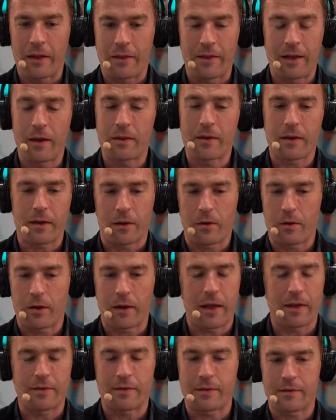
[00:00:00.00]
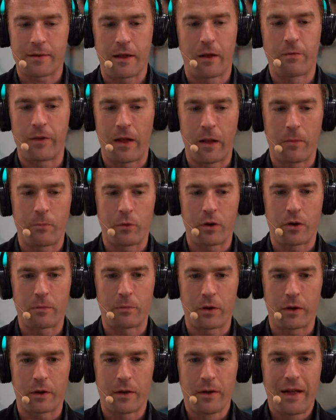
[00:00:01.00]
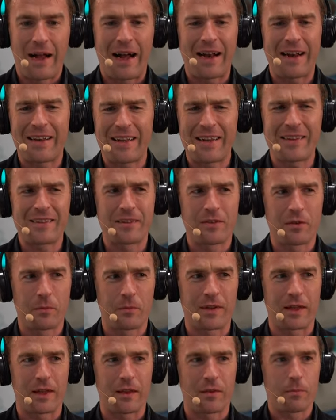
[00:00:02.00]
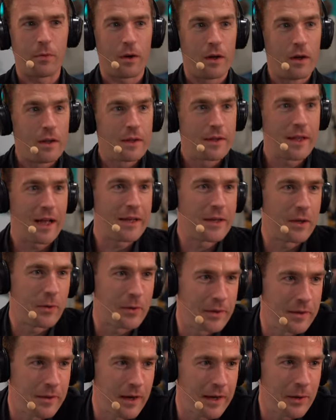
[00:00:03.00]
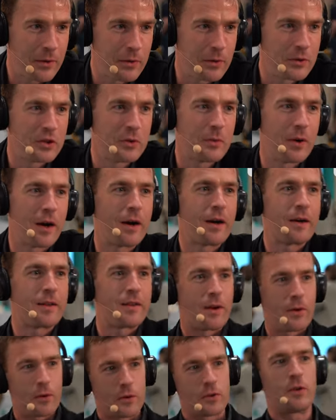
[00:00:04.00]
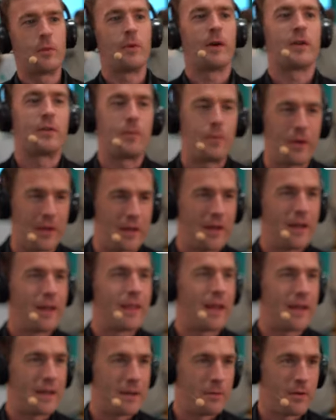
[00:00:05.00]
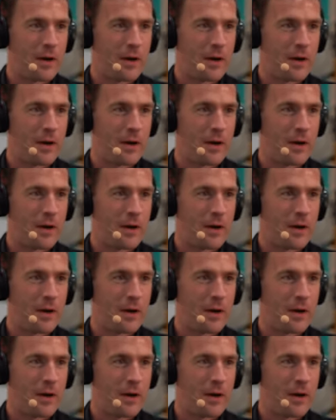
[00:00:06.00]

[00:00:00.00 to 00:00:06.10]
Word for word: and it sounds like a classic self-help book, but it, and it is in some sense. Thank you. It's not how good you are, it's how good you want to be. Thank